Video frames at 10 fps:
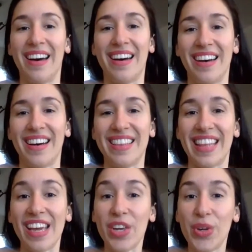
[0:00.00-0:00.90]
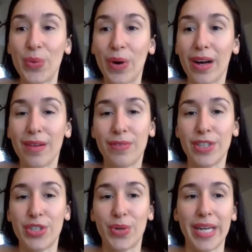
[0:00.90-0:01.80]
Thank you all for
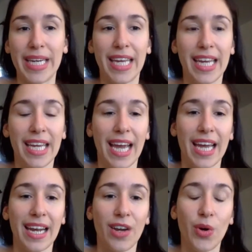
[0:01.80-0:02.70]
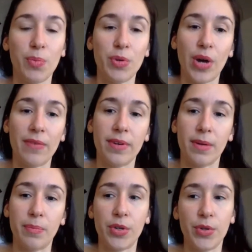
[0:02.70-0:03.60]
joining, and I hope you have
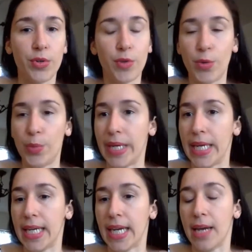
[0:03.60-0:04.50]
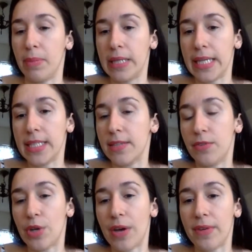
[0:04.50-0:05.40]
a beautiful week. And please, if
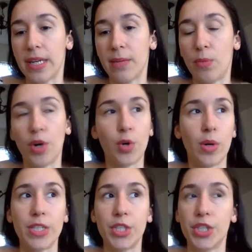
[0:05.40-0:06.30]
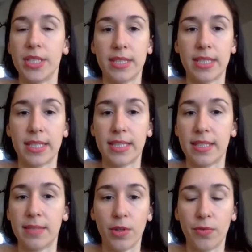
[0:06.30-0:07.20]
you have any more questions,
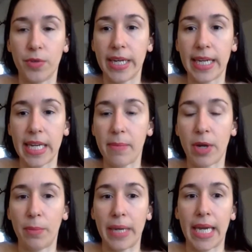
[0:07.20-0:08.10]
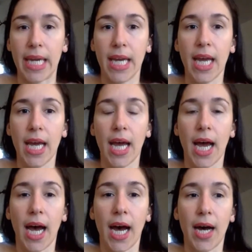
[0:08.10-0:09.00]
just feel free to email me.
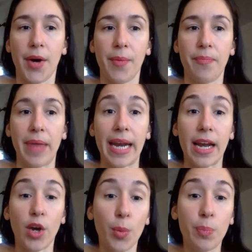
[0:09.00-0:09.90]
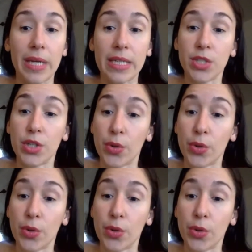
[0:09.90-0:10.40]
And I hope things are